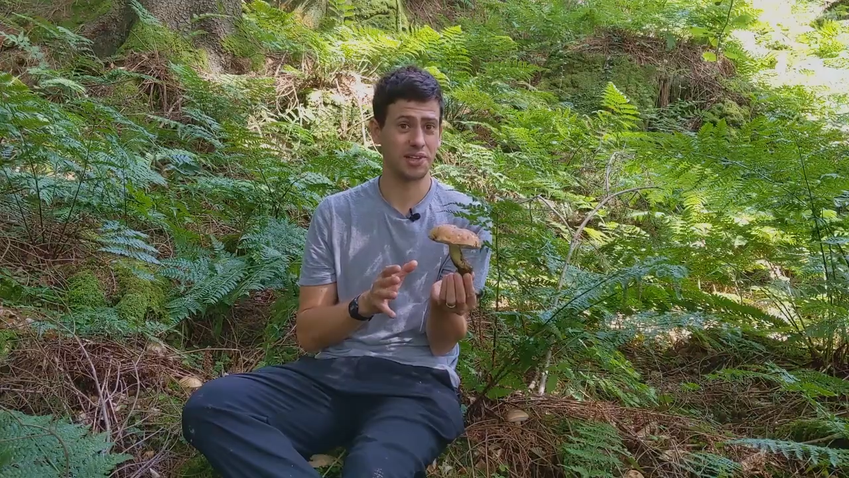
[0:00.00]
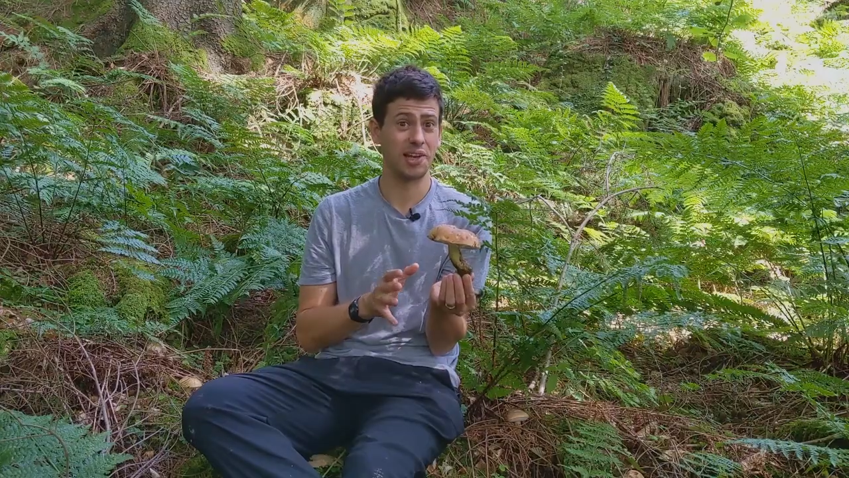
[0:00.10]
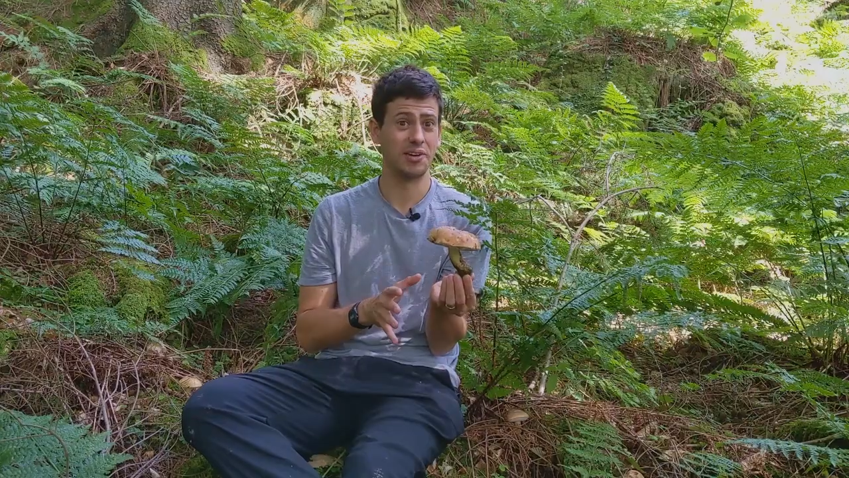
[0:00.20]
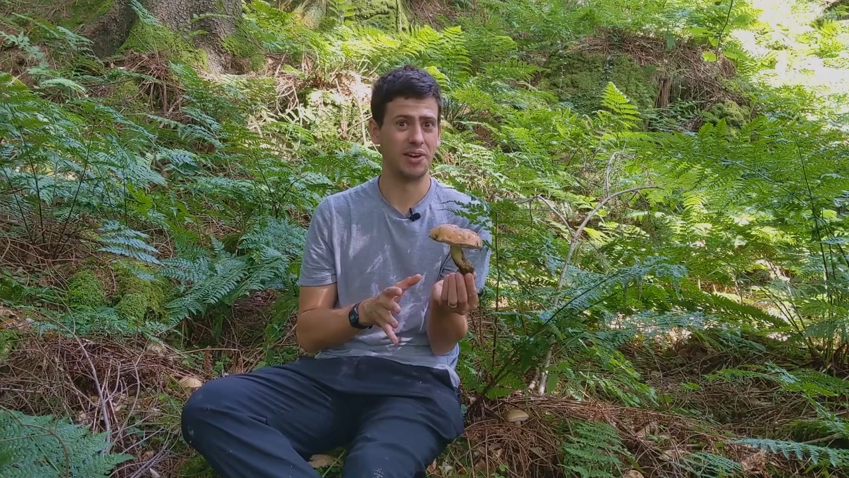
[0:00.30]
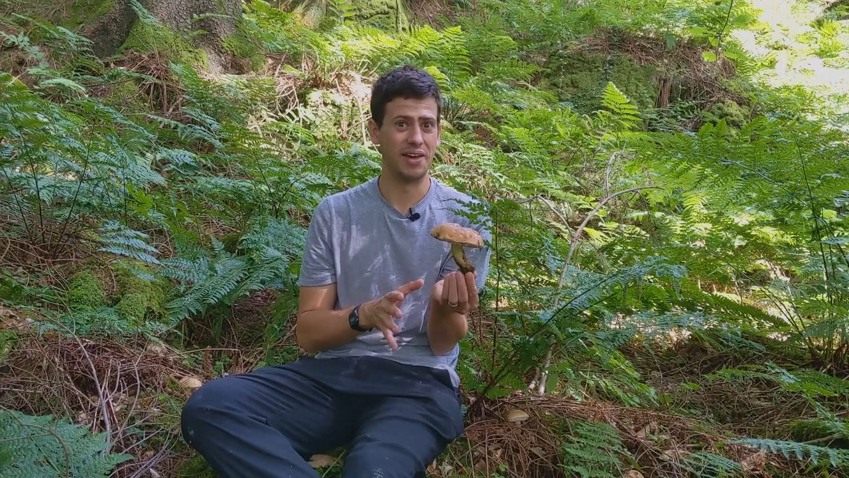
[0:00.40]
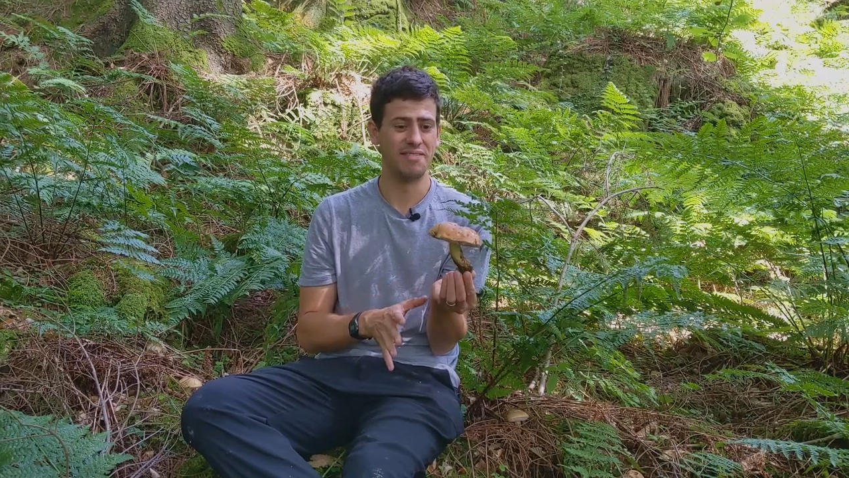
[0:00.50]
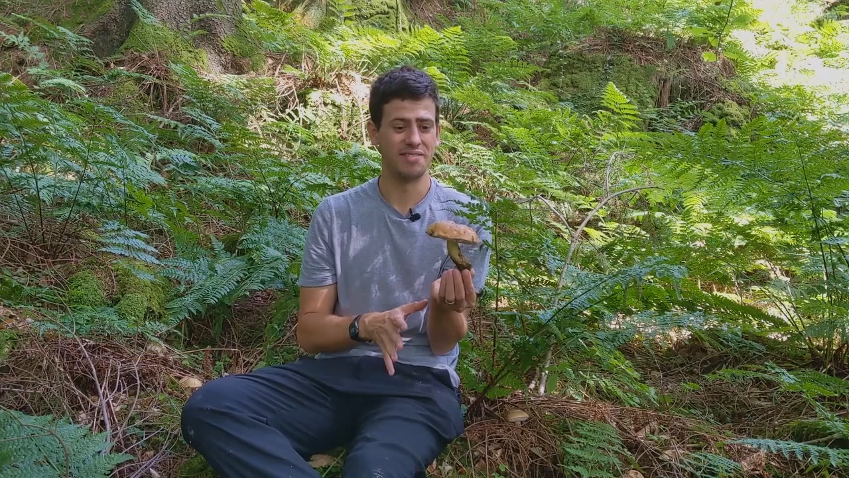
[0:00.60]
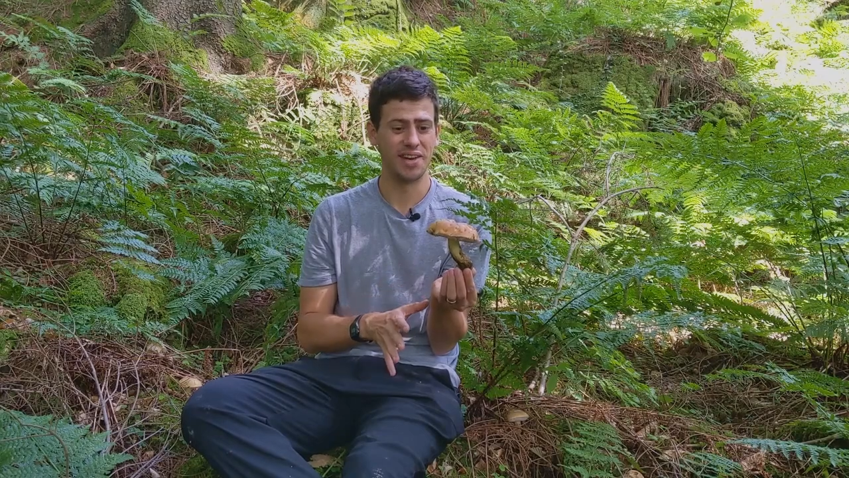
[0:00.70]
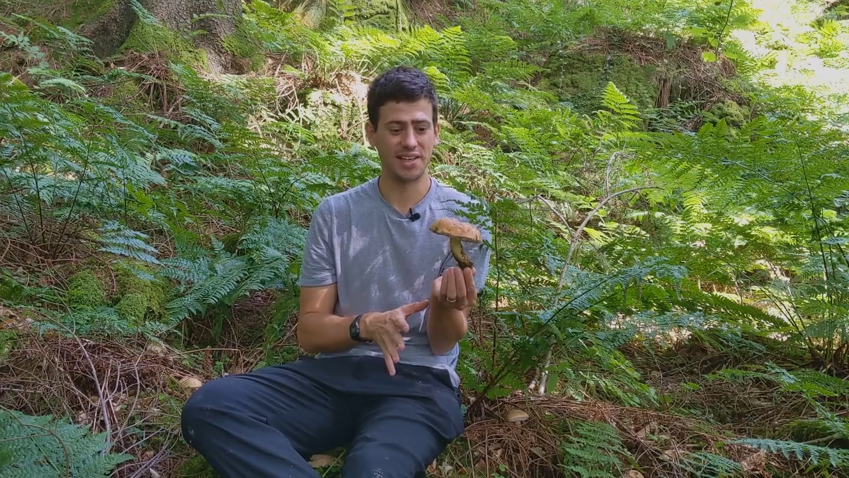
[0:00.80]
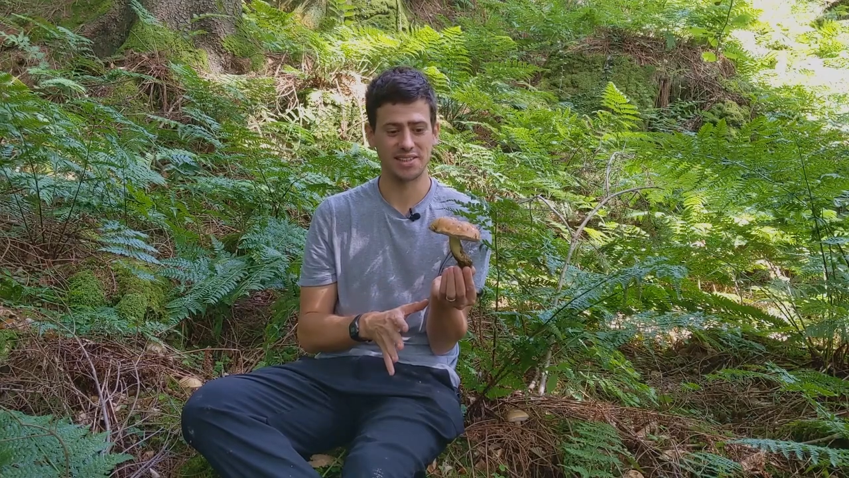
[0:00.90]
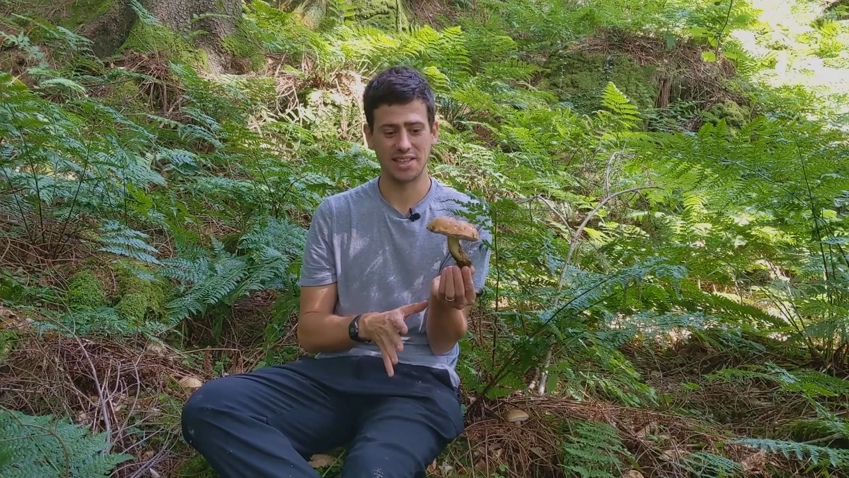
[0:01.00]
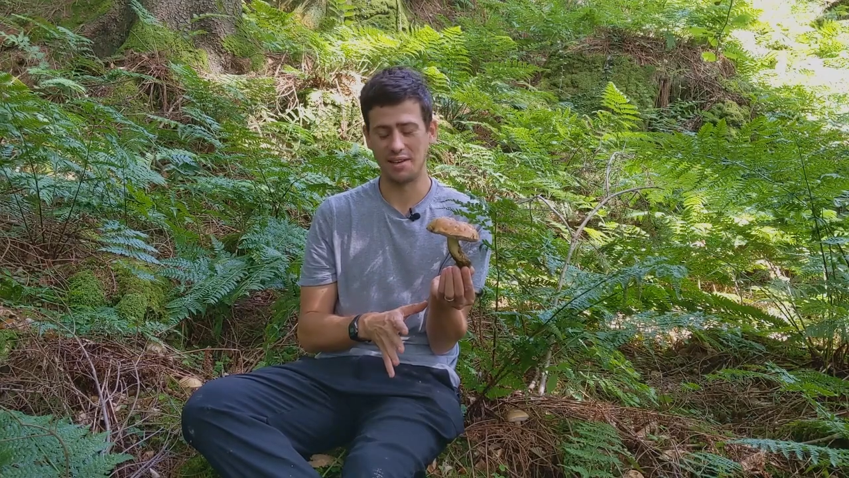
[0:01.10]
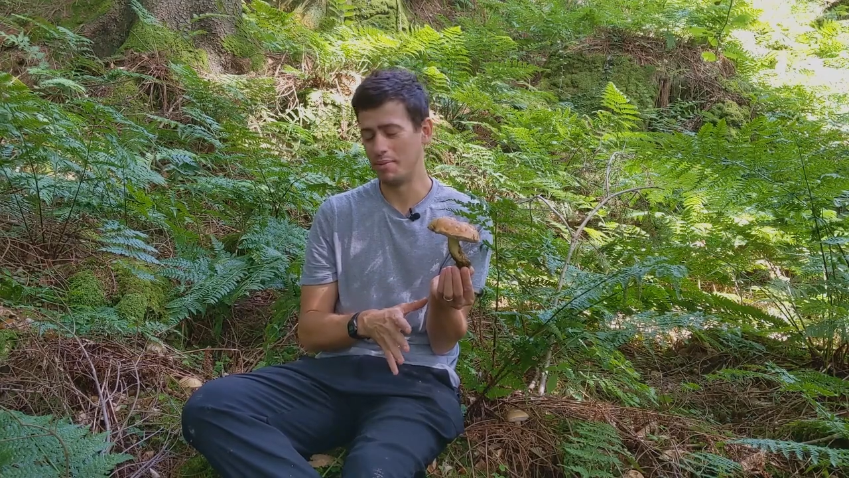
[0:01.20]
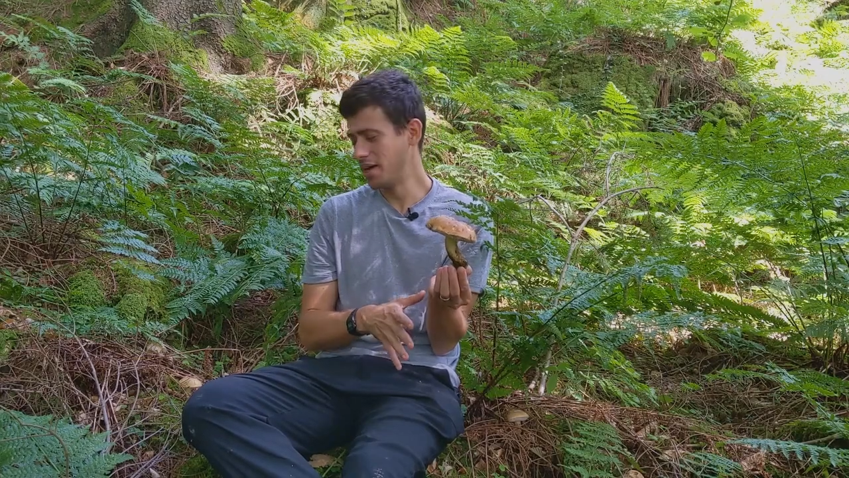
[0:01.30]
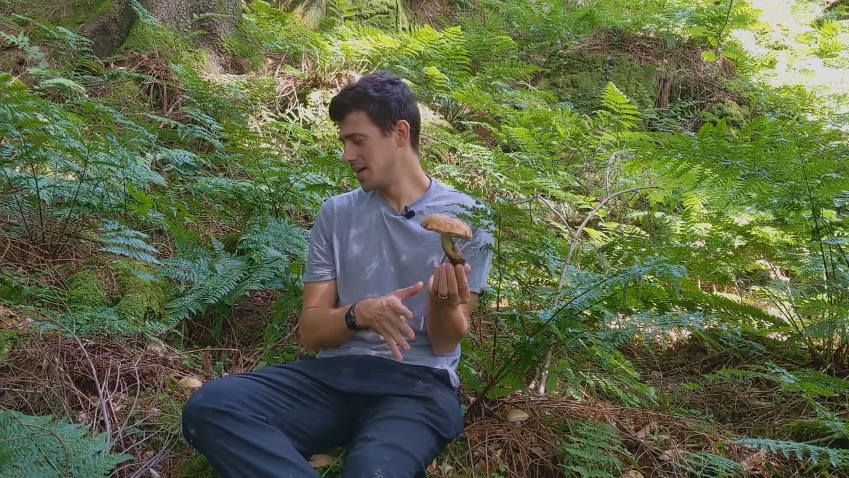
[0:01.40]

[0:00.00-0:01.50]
to learn it for next time.